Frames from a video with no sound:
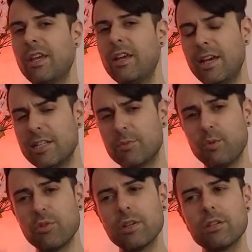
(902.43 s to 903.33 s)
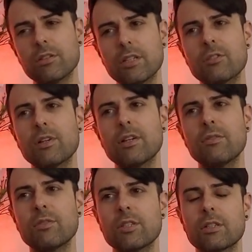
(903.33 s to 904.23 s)
exploring your sexuality
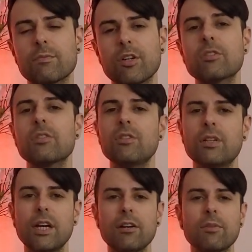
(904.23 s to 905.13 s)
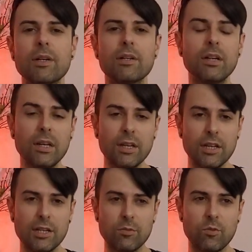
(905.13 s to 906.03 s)
with a person you care about
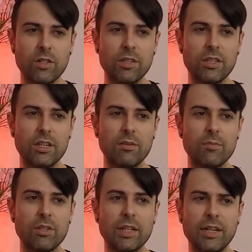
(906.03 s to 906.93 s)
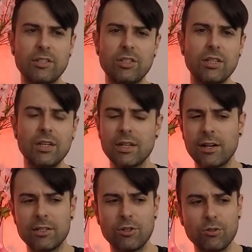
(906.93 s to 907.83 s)
is one thing, but like cheating
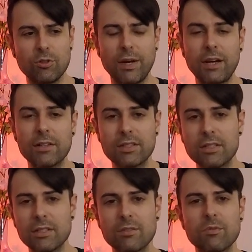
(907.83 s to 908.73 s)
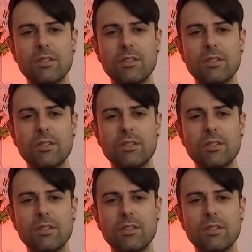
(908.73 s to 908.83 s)
on two spouses,